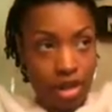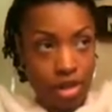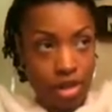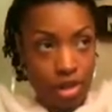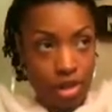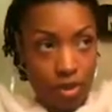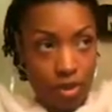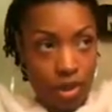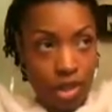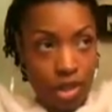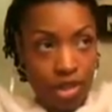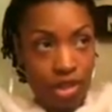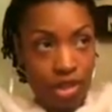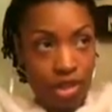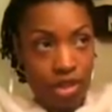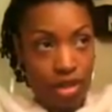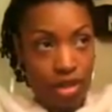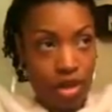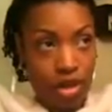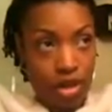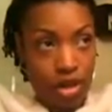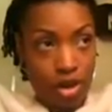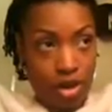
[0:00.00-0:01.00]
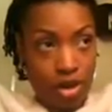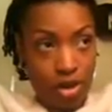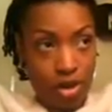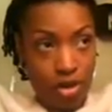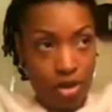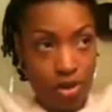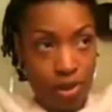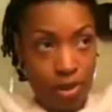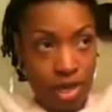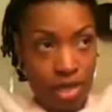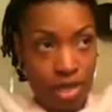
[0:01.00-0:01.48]
And I twist
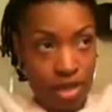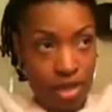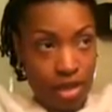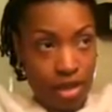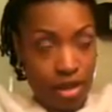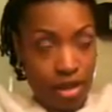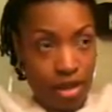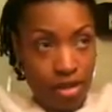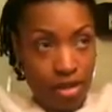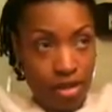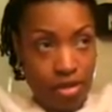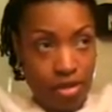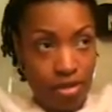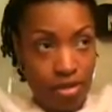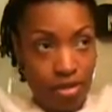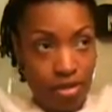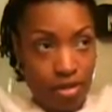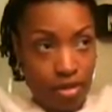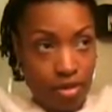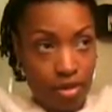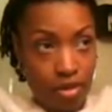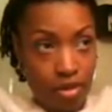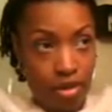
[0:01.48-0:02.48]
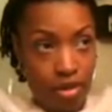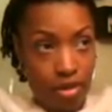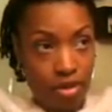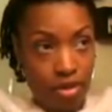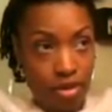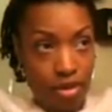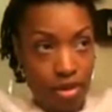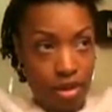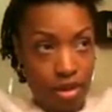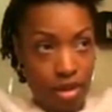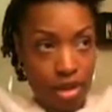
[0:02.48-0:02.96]
all the way to the end.
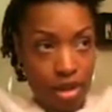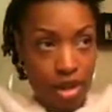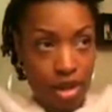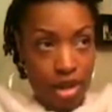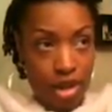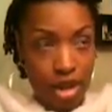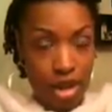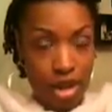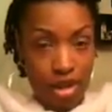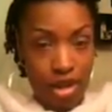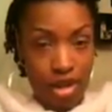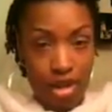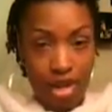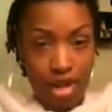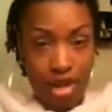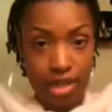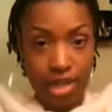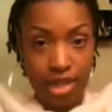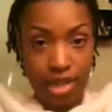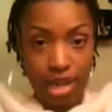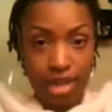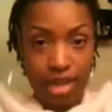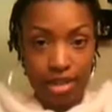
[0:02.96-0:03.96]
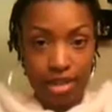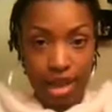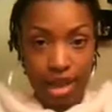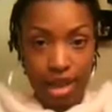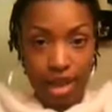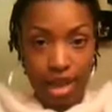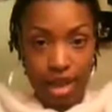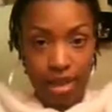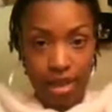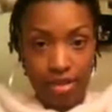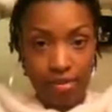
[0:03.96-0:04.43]
And then I take
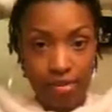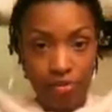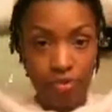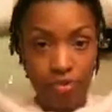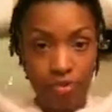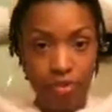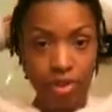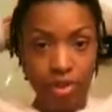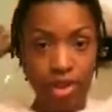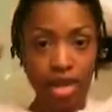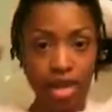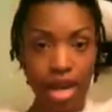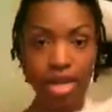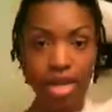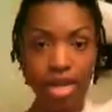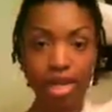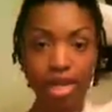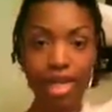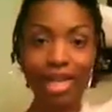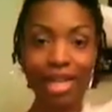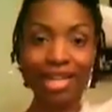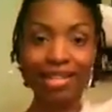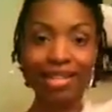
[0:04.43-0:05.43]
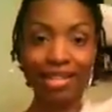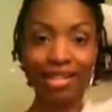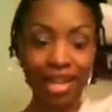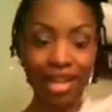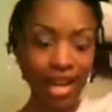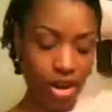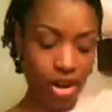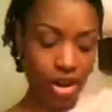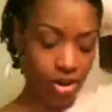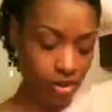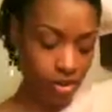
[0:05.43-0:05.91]
that, I lay it
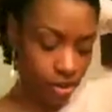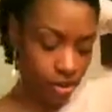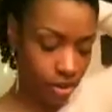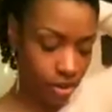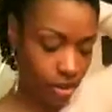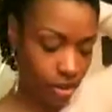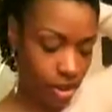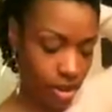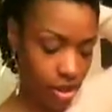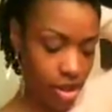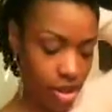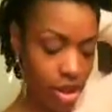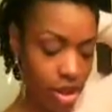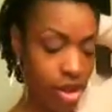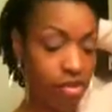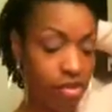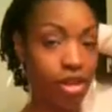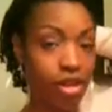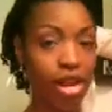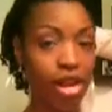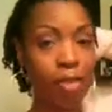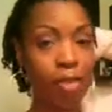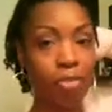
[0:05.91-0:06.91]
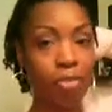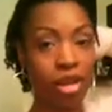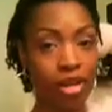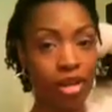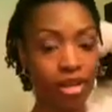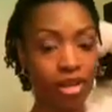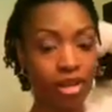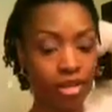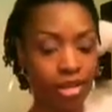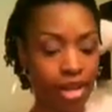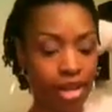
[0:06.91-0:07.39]
down, and then I
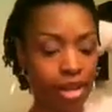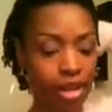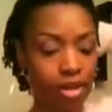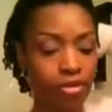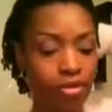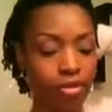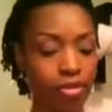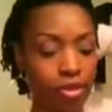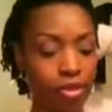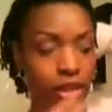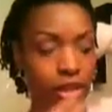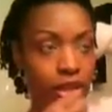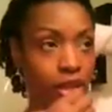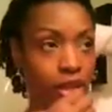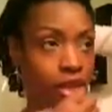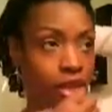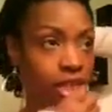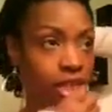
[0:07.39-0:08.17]
pin it down.